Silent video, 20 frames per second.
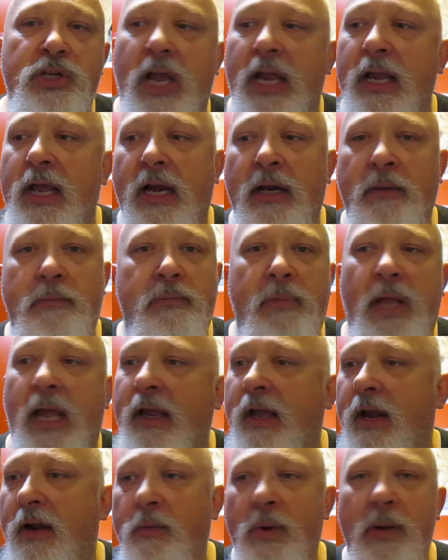I gotta
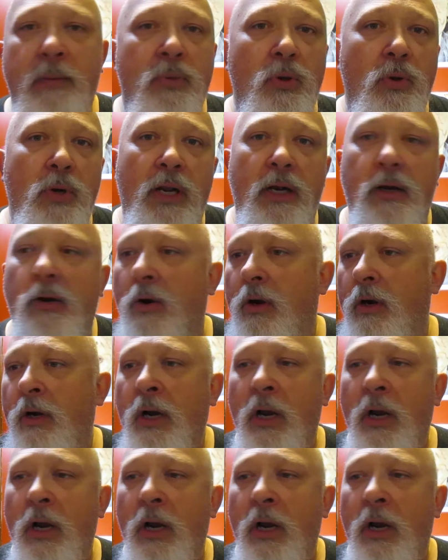reboot it, or